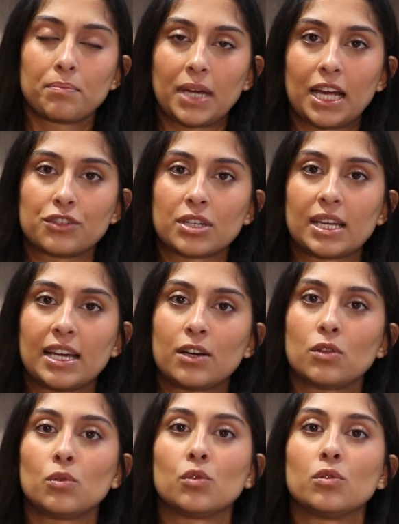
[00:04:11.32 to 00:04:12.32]

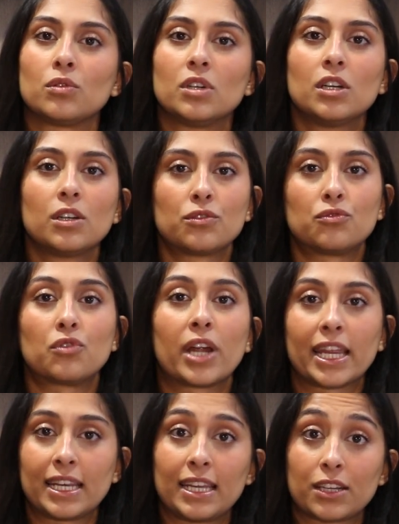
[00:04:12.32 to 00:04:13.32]
parallel or
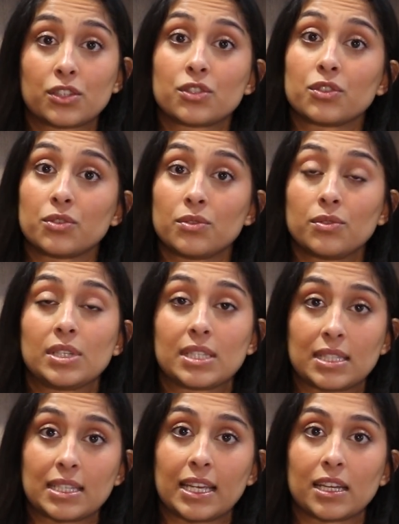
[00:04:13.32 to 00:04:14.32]
right next to the
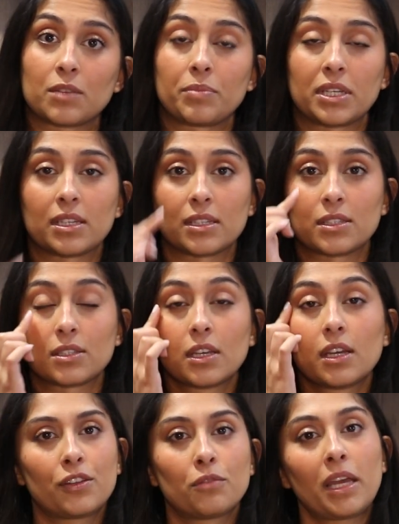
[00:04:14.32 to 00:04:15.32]
sink, because
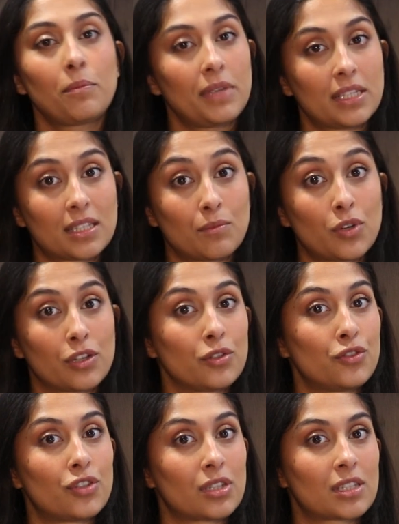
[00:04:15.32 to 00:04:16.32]
you may be someone
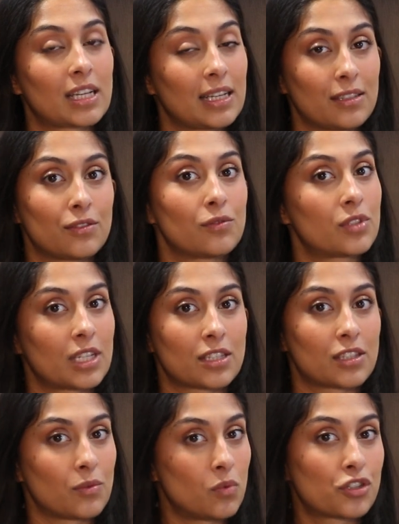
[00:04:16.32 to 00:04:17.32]
who just does
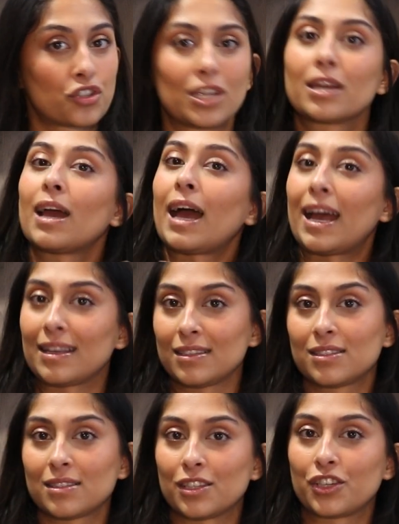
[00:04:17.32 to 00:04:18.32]
the washing
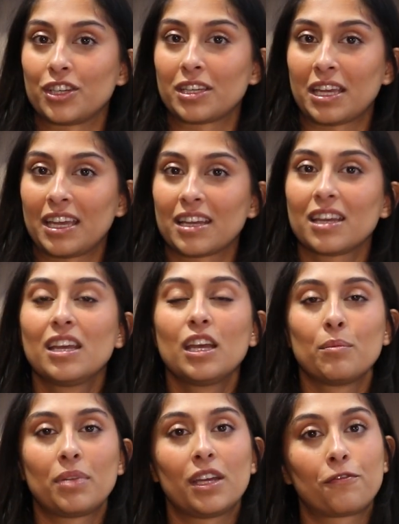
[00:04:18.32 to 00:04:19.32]
and the cooking,
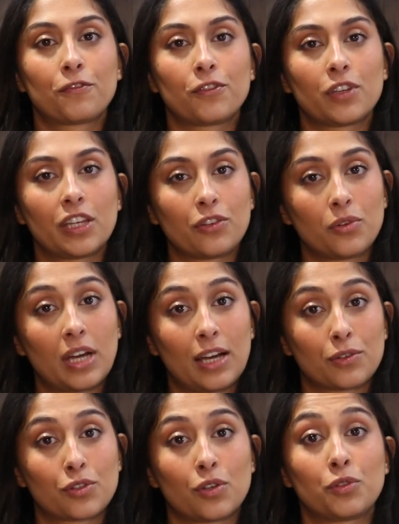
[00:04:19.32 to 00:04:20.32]
but if in your
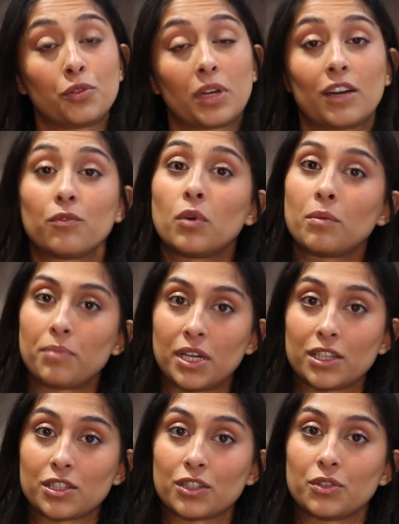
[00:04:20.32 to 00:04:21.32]
household you have one
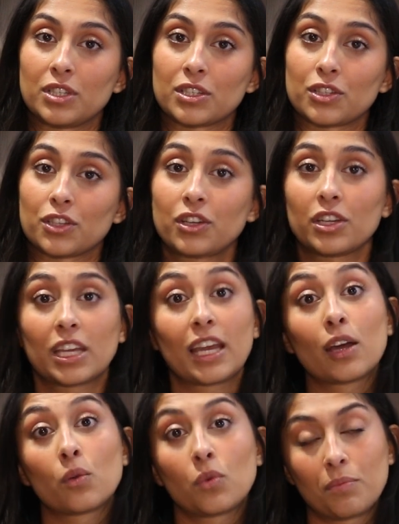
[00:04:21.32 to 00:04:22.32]
person who does the
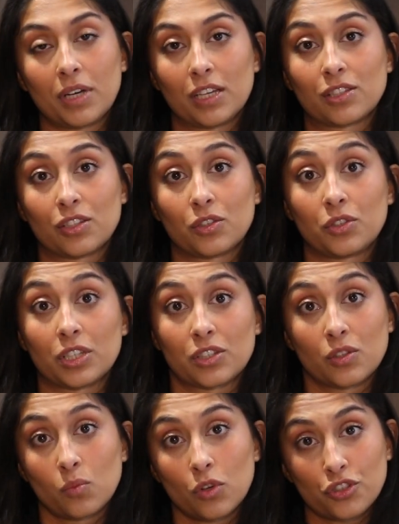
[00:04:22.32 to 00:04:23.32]
cooking and one person who does
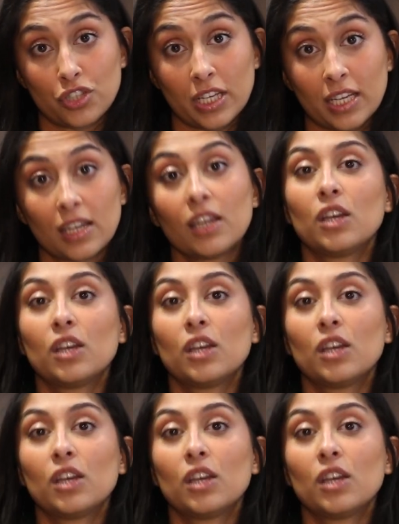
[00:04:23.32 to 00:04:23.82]
the washing,